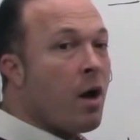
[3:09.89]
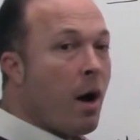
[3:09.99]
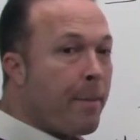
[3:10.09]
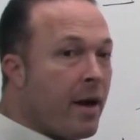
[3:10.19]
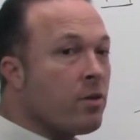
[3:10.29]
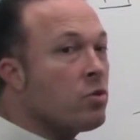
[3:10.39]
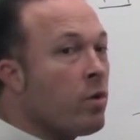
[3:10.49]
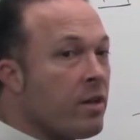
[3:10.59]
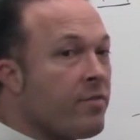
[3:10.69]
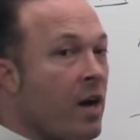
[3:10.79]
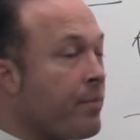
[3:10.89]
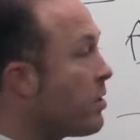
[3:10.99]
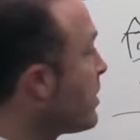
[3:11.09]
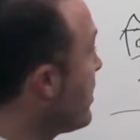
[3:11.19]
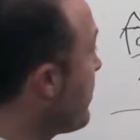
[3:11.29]
about
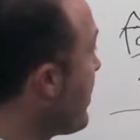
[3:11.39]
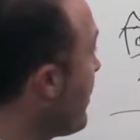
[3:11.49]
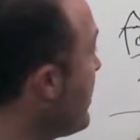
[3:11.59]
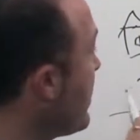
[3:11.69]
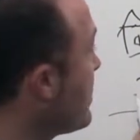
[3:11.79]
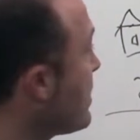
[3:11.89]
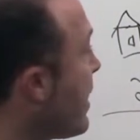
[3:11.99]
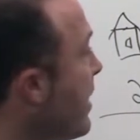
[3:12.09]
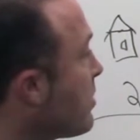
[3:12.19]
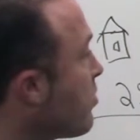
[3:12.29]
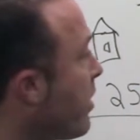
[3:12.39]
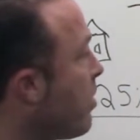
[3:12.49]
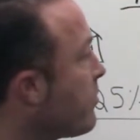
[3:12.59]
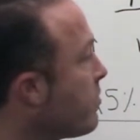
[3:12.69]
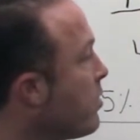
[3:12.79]
25% of the payment is a tax
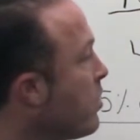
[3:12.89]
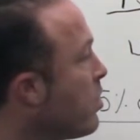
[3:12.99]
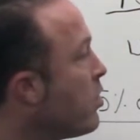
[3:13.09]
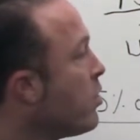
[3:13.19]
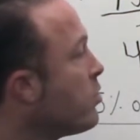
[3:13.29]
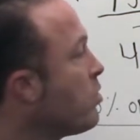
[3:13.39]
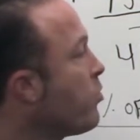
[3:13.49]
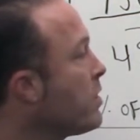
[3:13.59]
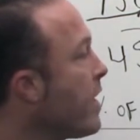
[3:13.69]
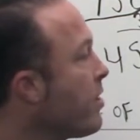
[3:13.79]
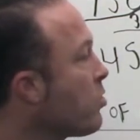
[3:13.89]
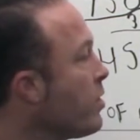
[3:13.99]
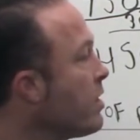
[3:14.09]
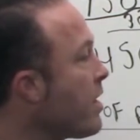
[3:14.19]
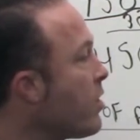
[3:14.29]
write-off. So if we take
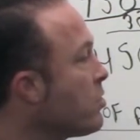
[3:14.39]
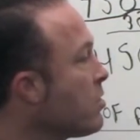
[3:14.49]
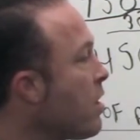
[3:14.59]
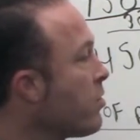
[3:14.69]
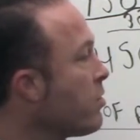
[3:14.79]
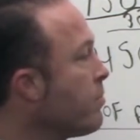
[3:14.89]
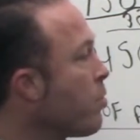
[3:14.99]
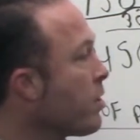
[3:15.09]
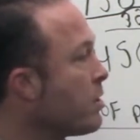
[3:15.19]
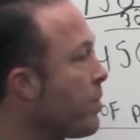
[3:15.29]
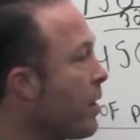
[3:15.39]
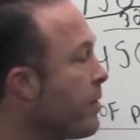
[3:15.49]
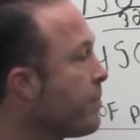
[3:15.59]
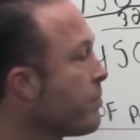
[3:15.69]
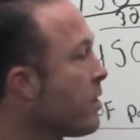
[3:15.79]
$3,000 mortgage
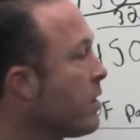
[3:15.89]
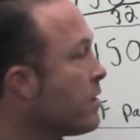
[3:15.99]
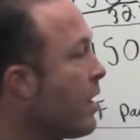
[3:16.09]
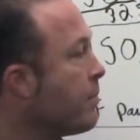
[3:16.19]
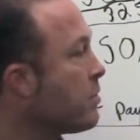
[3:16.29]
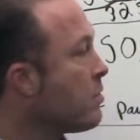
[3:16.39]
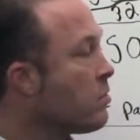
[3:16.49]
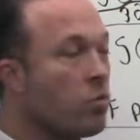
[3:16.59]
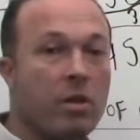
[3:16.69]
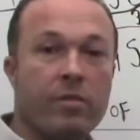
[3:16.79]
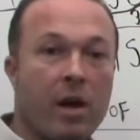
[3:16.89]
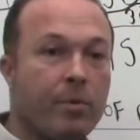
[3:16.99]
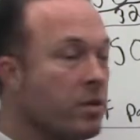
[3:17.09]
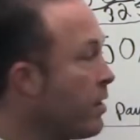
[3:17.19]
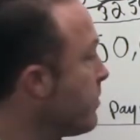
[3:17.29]
payment times
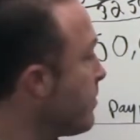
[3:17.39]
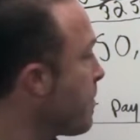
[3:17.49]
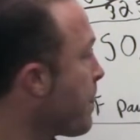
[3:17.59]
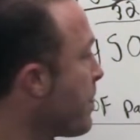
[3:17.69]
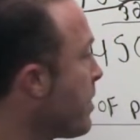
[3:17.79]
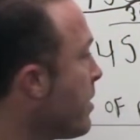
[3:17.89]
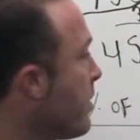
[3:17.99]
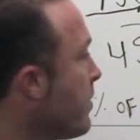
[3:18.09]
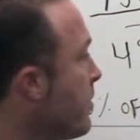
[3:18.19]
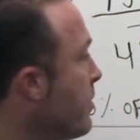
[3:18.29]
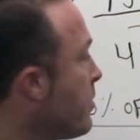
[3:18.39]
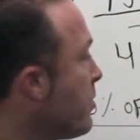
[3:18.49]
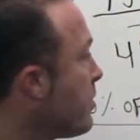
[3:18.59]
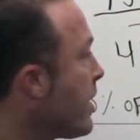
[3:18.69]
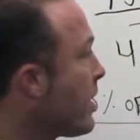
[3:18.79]
25%,
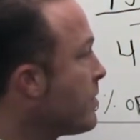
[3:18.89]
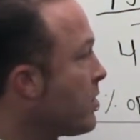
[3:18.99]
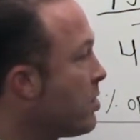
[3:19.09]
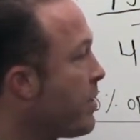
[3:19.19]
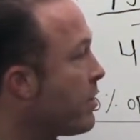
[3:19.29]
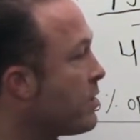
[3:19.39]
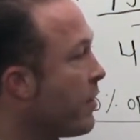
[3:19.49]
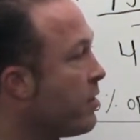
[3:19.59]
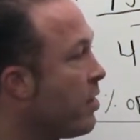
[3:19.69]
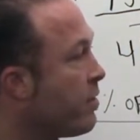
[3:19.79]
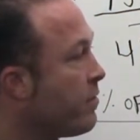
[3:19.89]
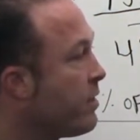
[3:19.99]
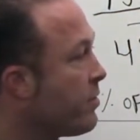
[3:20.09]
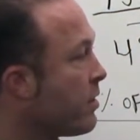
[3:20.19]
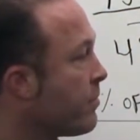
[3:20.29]
that comes out to about
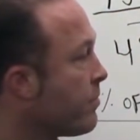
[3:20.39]
$750.